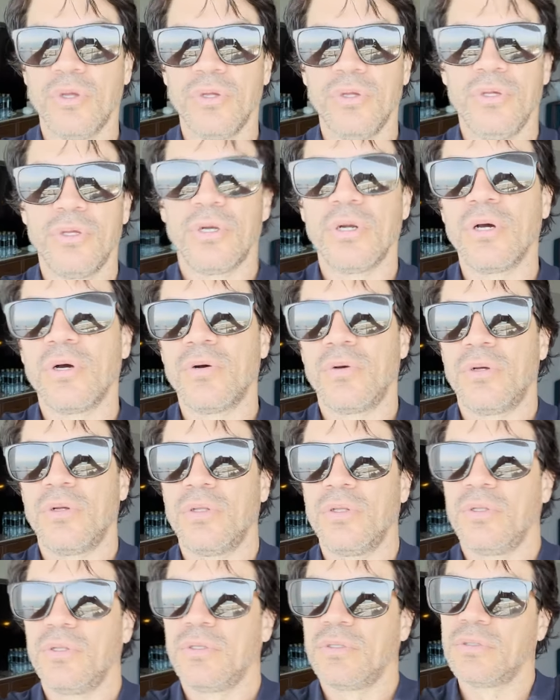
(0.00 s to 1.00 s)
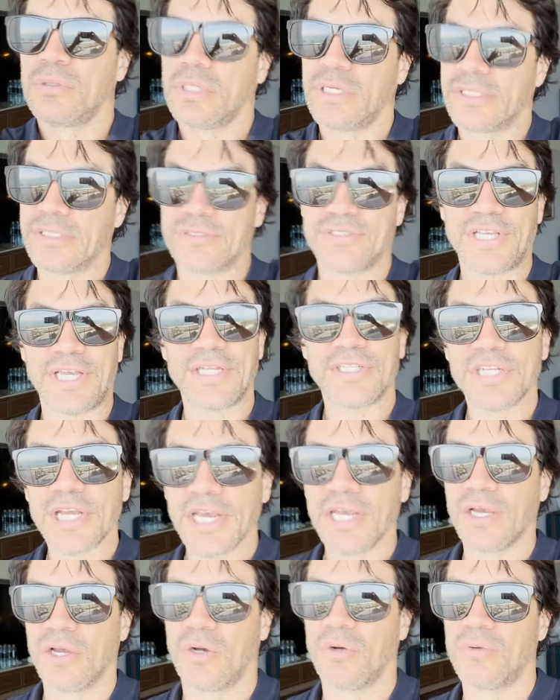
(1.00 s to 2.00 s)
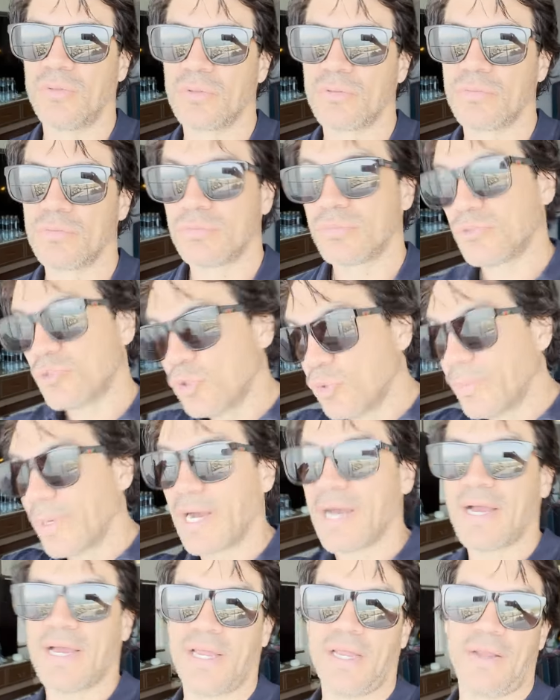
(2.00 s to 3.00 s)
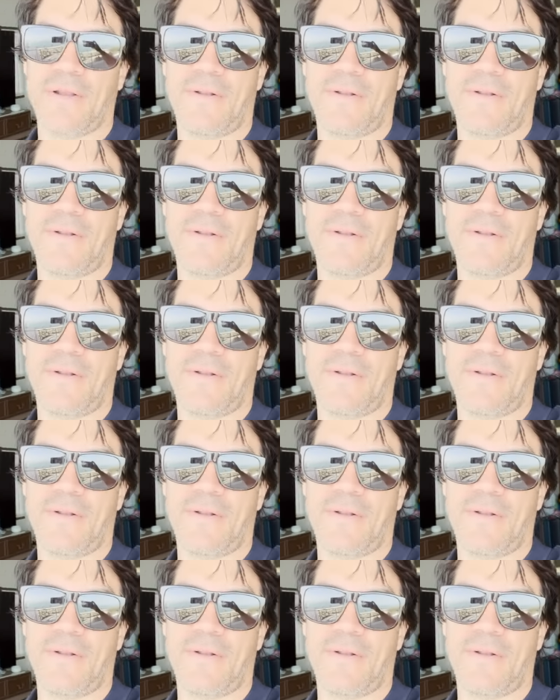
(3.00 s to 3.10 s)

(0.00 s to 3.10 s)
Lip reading: you know, like San Diego, Dubai.